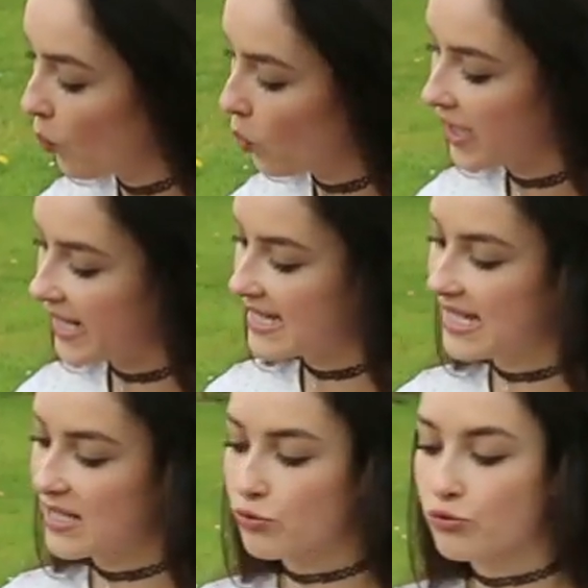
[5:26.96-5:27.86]
One is
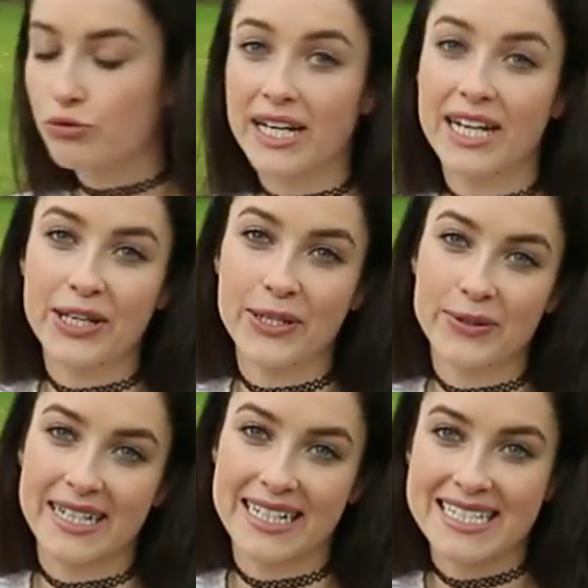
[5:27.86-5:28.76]
these really
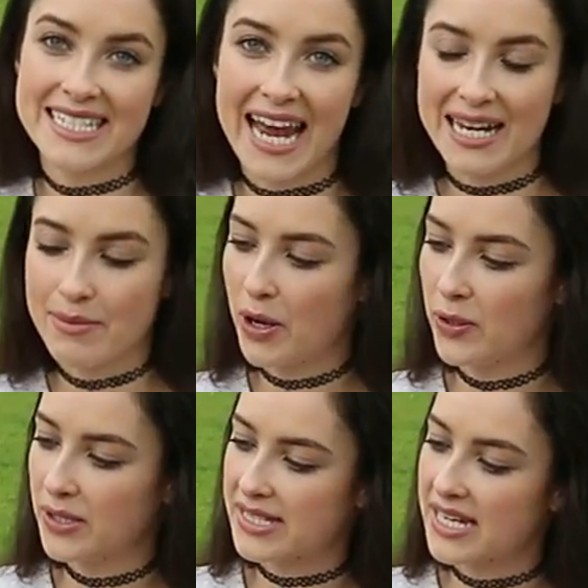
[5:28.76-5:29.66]
cute little jelly
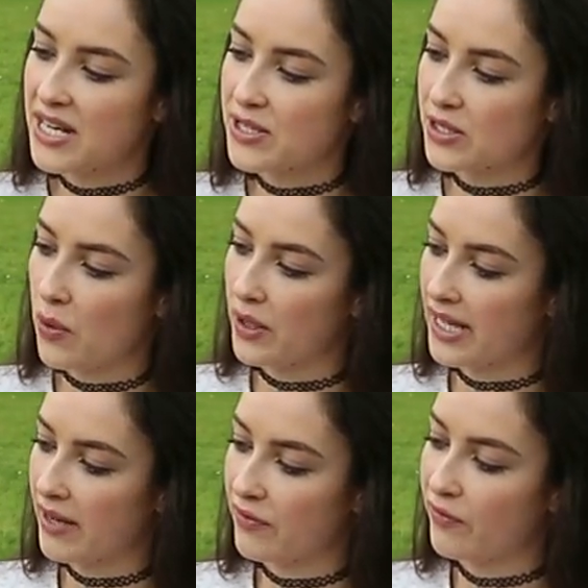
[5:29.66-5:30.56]
molds so
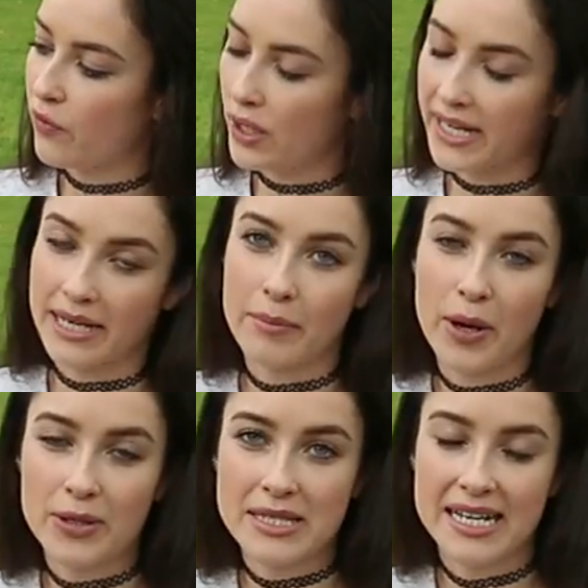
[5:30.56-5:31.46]
you give four little
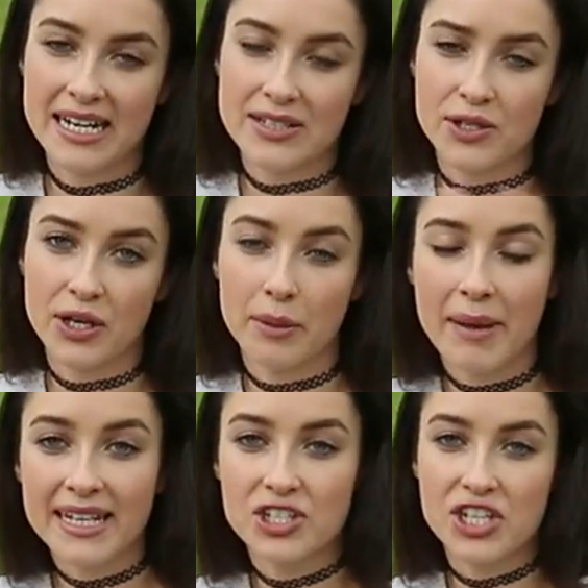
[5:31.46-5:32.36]
molds here so you can
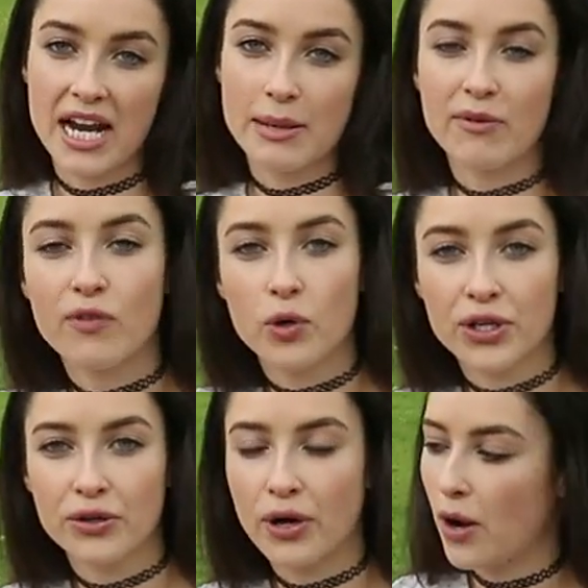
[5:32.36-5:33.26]
make the jelly before
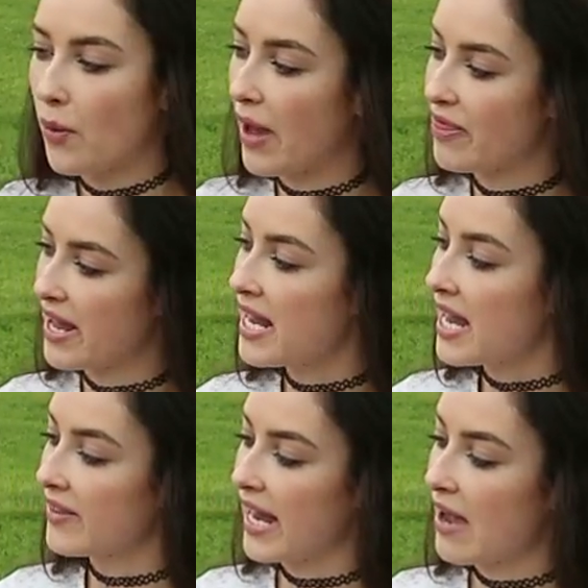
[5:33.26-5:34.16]
you go and then
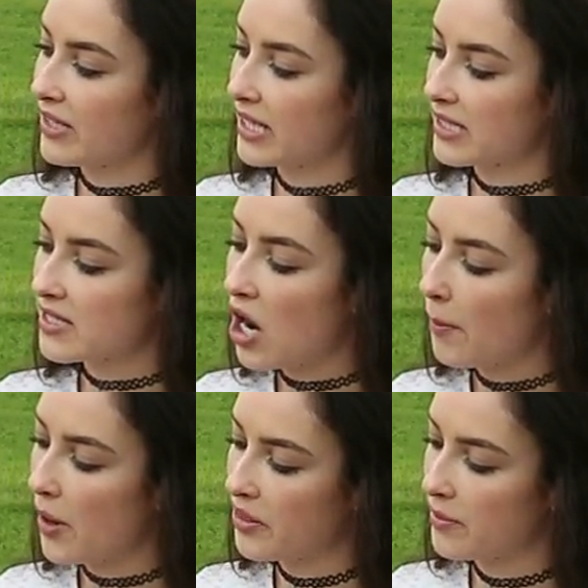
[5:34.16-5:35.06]
they have a little
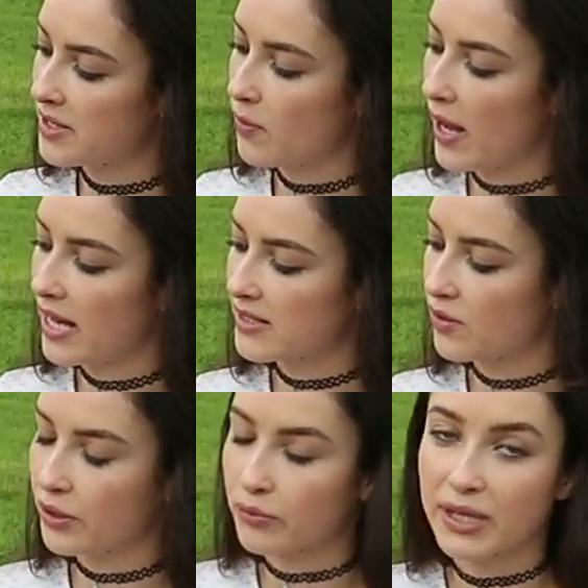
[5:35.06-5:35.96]
top on them as well
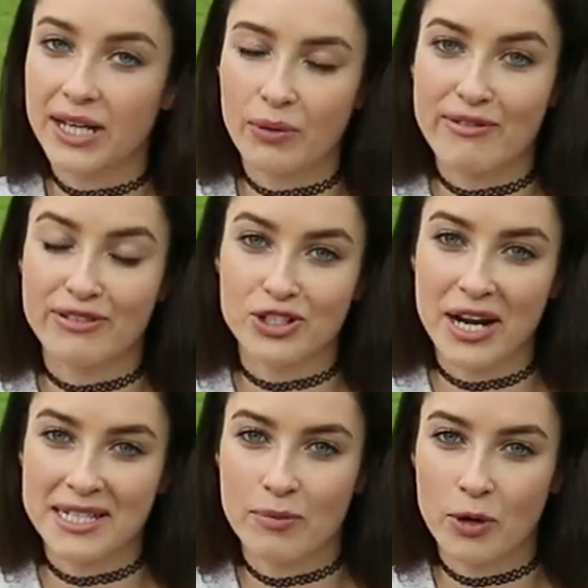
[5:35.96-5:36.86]
so they're really great for
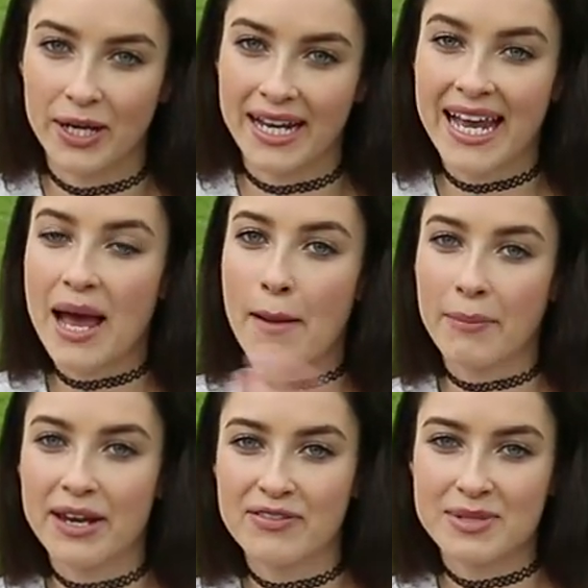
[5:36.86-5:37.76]
transporting
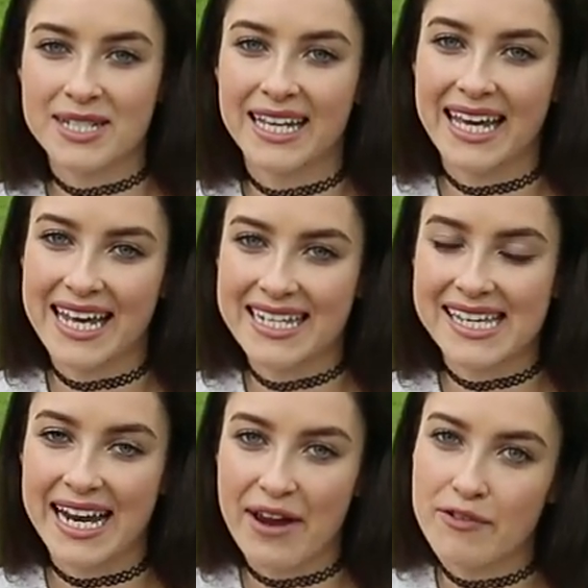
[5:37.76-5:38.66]
give them to the kids
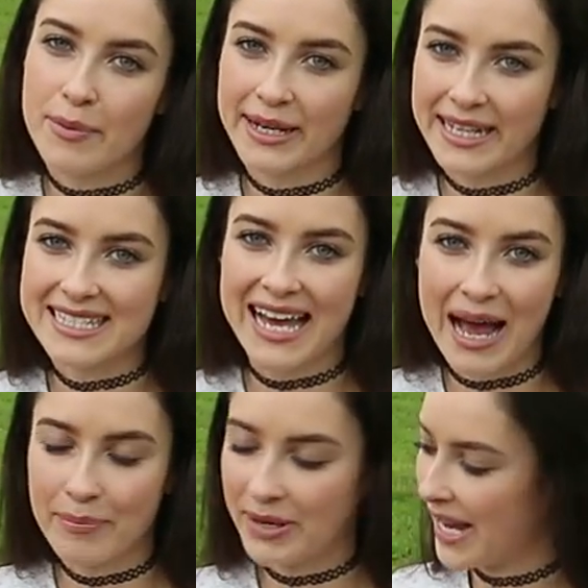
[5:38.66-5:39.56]
and everybody is
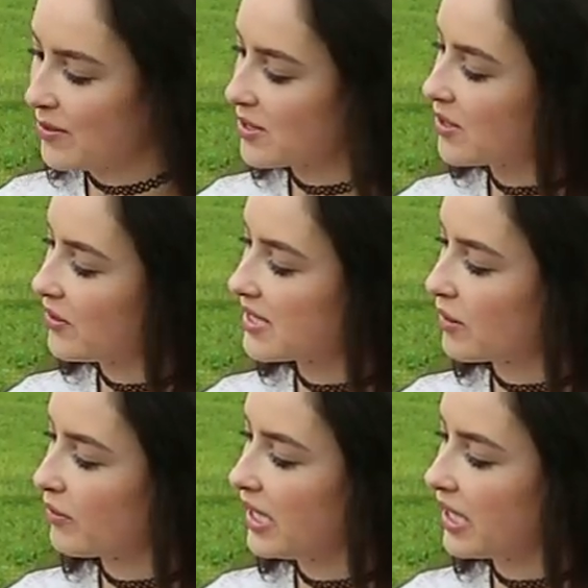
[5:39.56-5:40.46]
happy out so these
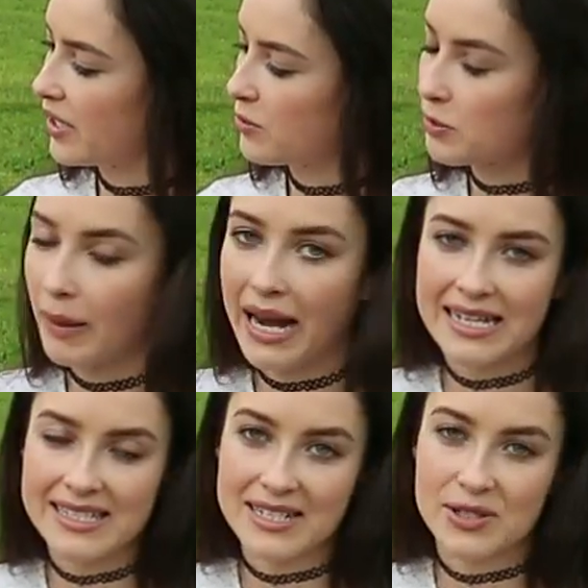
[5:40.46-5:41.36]
are really cute
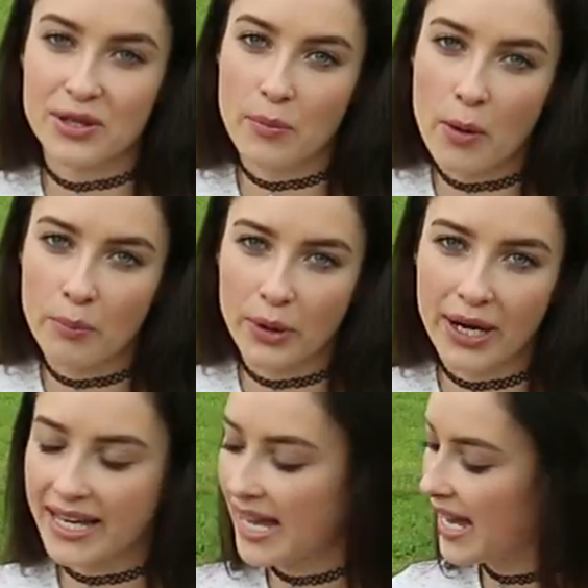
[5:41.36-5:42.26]
plastic so they won't
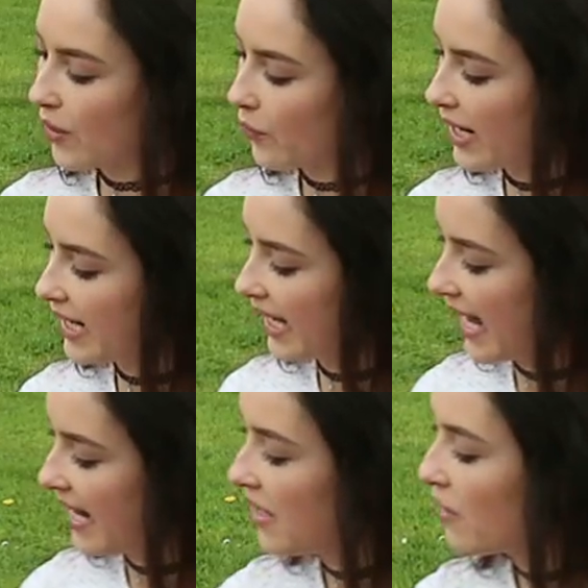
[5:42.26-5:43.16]
break great
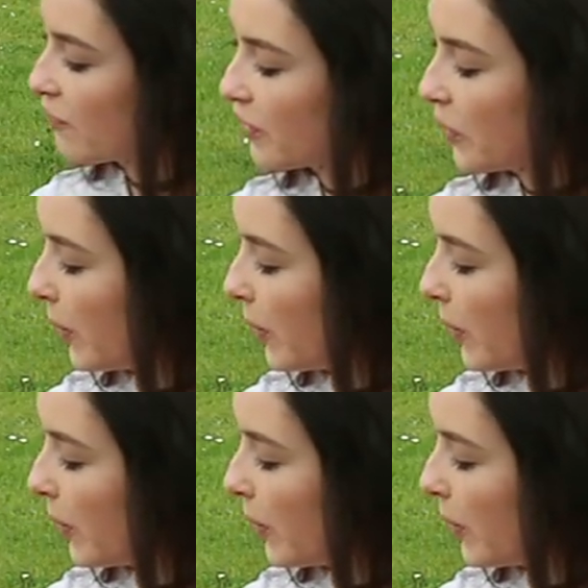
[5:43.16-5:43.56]
again for the